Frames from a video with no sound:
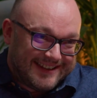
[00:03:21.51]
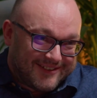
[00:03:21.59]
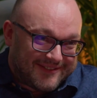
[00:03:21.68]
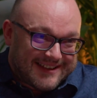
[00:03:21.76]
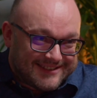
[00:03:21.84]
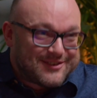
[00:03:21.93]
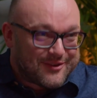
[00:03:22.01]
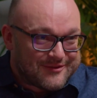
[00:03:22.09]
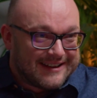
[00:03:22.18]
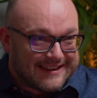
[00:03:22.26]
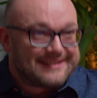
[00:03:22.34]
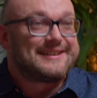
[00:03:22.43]
That's not
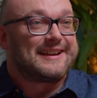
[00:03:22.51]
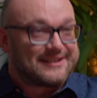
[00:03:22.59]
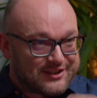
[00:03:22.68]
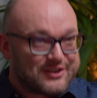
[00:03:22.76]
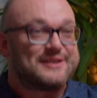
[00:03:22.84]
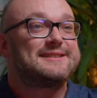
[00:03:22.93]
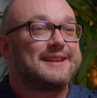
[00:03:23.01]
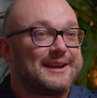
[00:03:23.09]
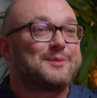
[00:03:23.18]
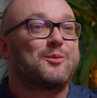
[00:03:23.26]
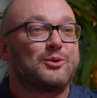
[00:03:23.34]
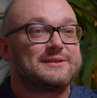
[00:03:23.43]
realistic. It's going to
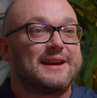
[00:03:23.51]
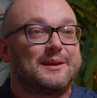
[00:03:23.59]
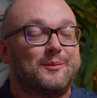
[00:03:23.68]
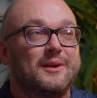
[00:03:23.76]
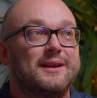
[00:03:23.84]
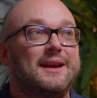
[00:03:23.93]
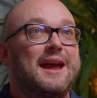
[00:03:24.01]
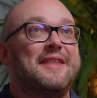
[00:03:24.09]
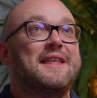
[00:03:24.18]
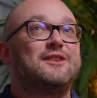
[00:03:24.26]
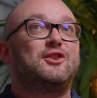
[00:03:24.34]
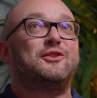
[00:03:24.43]
take more time. And
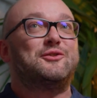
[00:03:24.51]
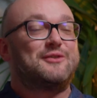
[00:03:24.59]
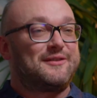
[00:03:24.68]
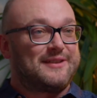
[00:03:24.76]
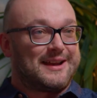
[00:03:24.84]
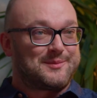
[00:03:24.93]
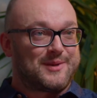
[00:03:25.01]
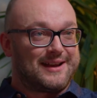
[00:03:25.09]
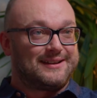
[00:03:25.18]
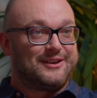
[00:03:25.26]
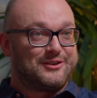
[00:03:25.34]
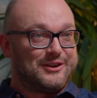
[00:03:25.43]
that doesn't reflect
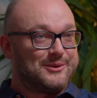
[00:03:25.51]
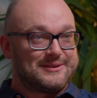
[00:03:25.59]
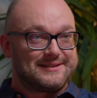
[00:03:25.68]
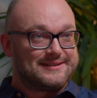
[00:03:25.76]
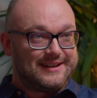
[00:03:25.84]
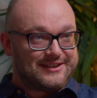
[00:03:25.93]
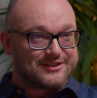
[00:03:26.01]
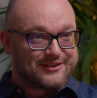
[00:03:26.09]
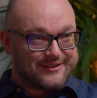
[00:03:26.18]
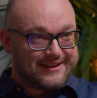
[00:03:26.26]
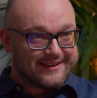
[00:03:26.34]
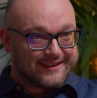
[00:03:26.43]
badly on you as a teacher
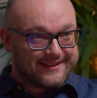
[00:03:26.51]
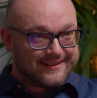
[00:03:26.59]
either.